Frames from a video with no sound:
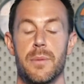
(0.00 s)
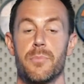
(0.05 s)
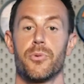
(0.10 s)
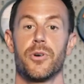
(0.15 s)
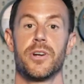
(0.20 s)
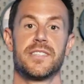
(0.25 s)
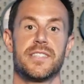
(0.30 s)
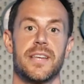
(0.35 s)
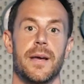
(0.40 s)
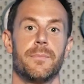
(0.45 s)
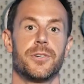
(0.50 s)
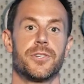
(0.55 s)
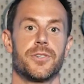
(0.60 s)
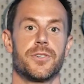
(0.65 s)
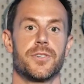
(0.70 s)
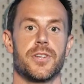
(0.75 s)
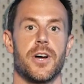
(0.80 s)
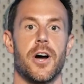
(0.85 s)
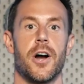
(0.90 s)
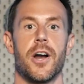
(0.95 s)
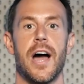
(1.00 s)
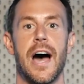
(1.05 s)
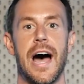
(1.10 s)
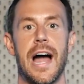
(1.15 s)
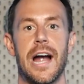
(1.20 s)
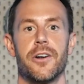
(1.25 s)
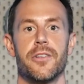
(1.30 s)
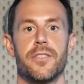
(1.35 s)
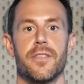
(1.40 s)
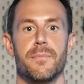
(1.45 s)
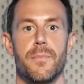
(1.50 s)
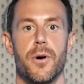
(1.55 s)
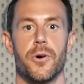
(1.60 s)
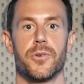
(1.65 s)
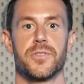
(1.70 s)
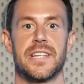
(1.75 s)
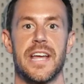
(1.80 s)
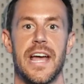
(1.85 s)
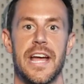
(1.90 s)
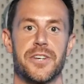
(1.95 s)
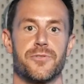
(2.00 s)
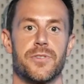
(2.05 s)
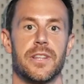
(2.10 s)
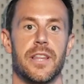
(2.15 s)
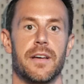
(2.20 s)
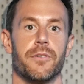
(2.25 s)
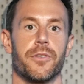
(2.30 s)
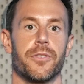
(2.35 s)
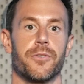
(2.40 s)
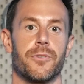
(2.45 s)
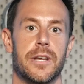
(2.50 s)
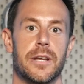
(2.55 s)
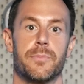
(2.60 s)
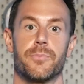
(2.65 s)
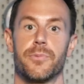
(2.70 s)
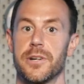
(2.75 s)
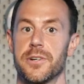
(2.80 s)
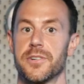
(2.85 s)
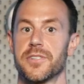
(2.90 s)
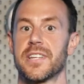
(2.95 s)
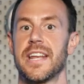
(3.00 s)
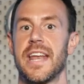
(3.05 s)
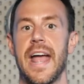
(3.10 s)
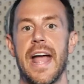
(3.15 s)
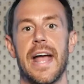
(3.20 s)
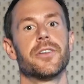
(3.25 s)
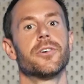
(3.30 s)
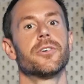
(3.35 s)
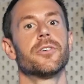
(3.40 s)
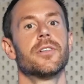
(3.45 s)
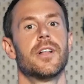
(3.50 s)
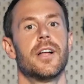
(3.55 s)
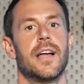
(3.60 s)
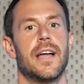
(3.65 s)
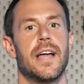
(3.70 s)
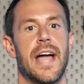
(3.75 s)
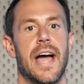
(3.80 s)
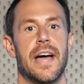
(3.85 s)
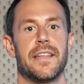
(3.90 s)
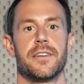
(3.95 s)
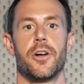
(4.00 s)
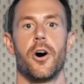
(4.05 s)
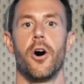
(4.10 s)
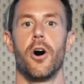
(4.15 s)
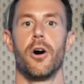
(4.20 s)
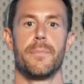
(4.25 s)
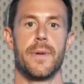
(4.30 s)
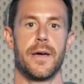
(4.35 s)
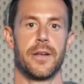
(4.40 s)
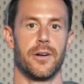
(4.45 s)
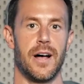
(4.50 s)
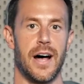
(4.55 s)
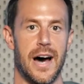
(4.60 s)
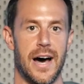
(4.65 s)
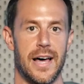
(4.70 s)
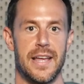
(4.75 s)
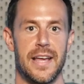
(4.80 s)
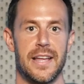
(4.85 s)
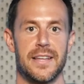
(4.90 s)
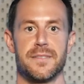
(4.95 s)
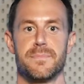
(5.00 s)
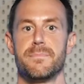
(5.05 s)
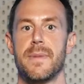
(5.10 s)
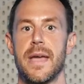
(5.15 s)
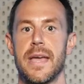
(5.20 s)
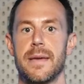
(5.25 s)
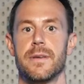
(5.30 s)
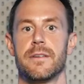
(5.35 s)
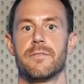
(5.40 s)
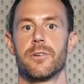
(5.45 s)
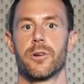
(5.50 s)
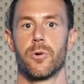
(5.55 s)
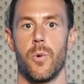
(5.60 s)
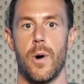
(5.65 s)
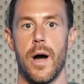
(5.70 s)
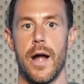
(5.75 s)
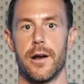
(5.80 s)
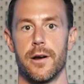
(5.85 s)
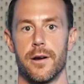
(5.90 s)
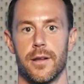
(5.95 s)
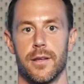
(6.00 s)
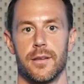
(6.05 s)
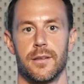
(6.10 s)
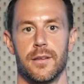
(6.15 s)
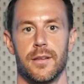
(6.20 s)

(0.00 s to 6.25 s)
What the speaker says: Print temperatures are higher than most entry-level 3D printers can handle, and an all-metal hot end may be required.